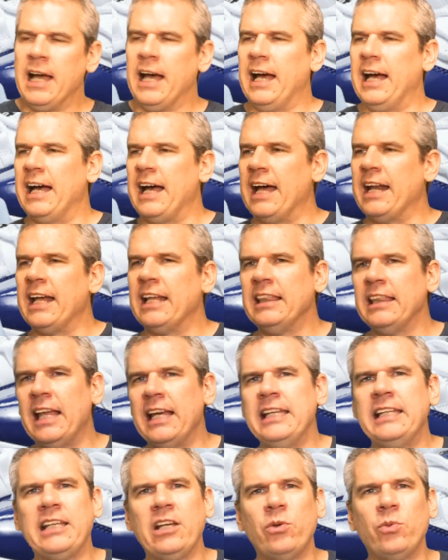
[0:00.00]
uh, and I
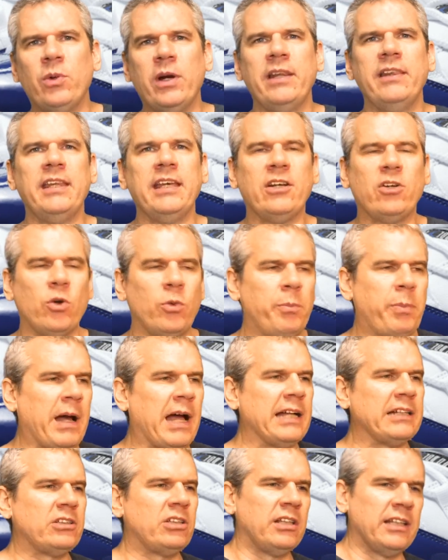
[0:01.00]
like it when they go
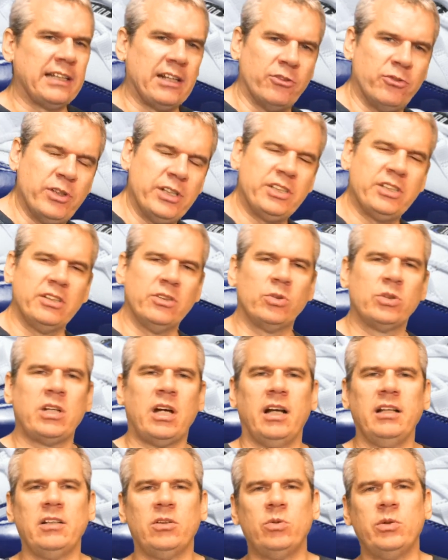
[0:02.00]
back to like original
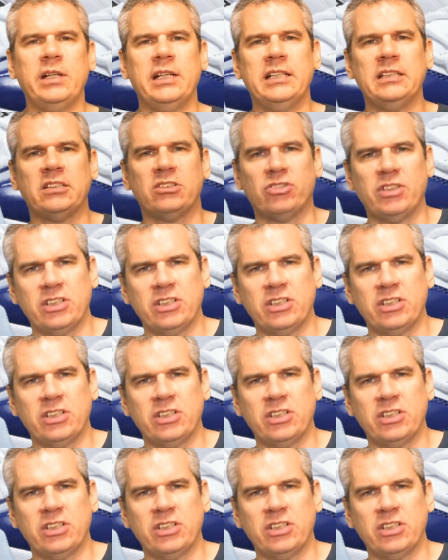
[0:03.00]
colorways,